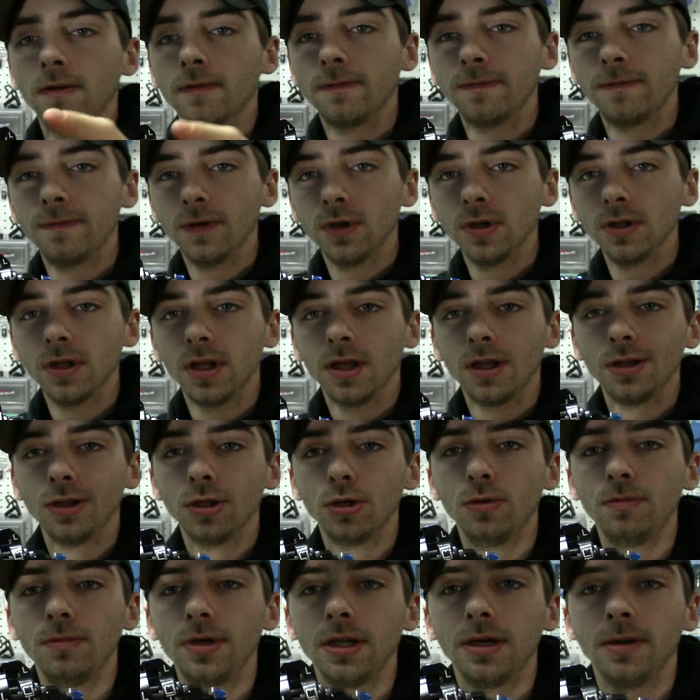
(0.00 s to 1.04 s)
Full
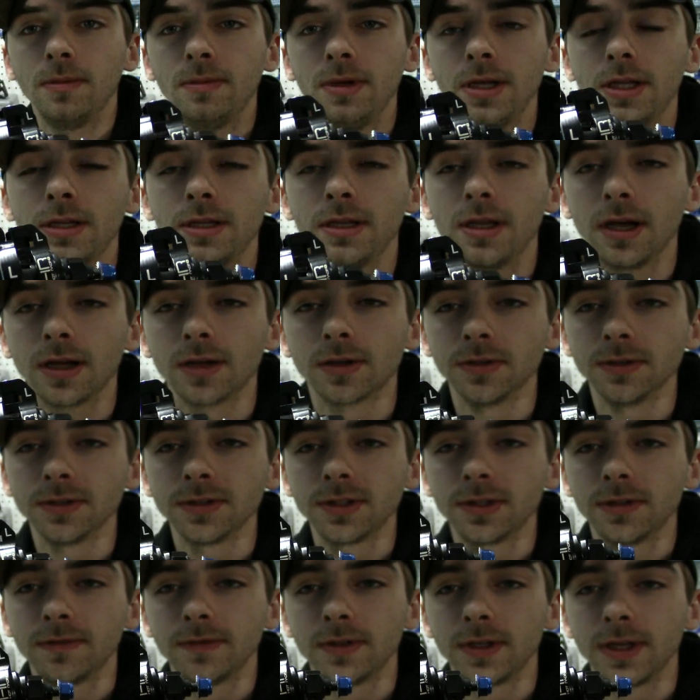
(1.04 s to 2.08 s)
aluminum knuckles.